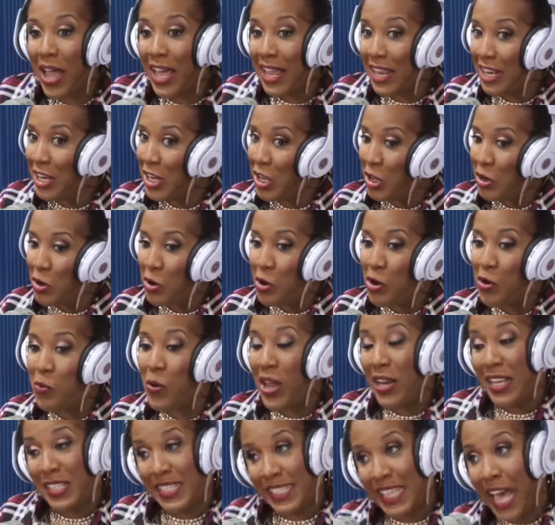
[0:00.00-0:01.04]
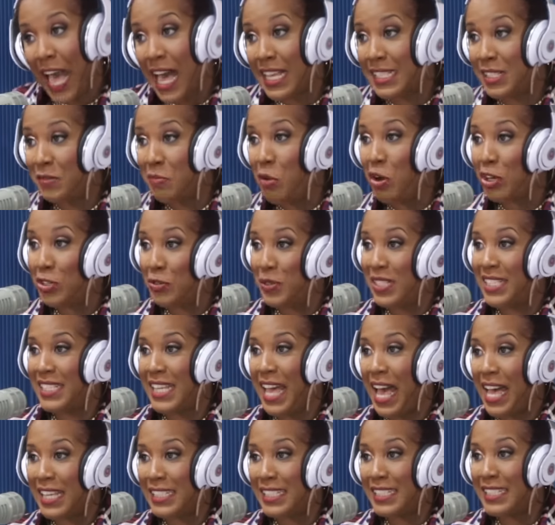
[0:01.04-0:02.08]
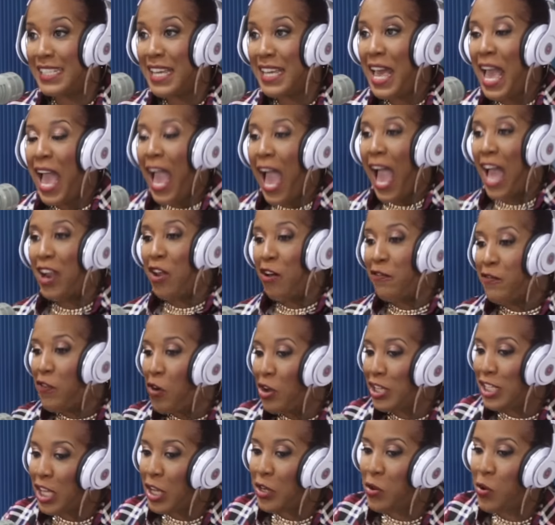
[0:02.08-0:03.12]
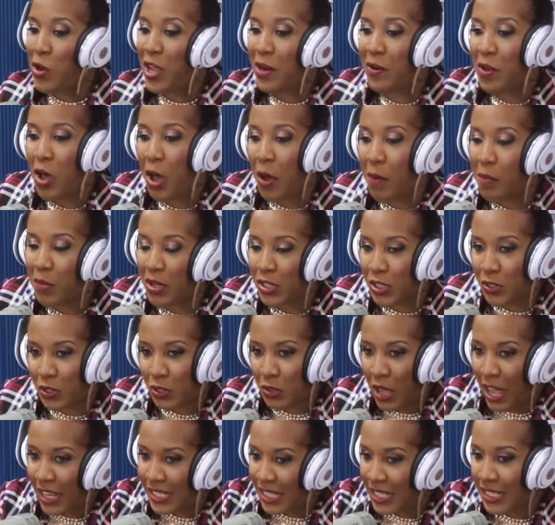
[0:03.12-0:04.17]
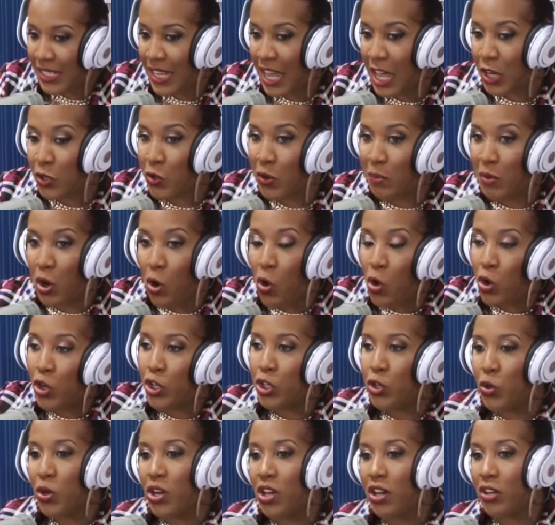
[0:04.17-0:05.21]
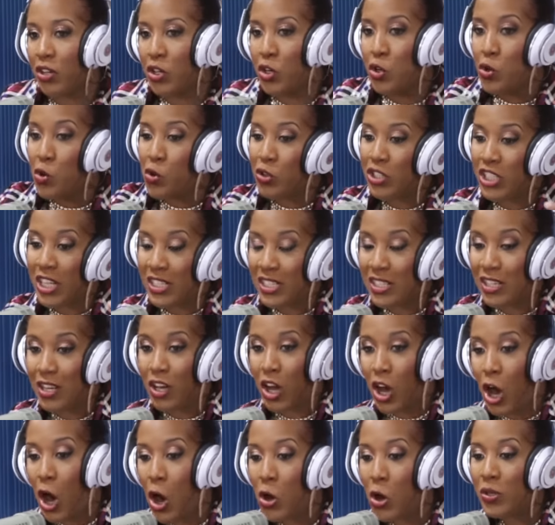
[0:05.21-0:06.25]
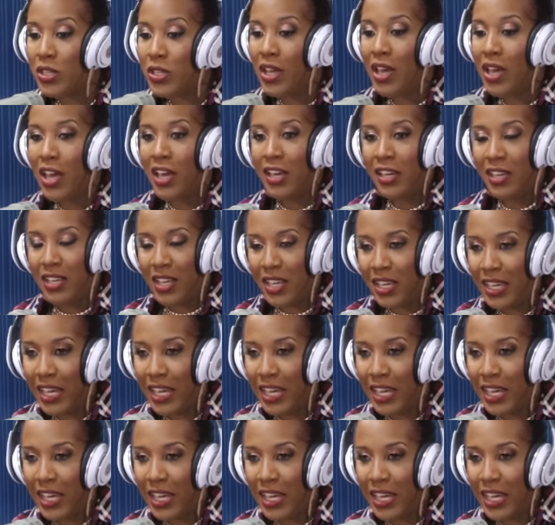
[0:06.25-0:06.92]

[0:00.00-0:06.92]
Well, you know, well, SAS. Booked with SAS. and of course, I'm doing my whole new look. Just look out. You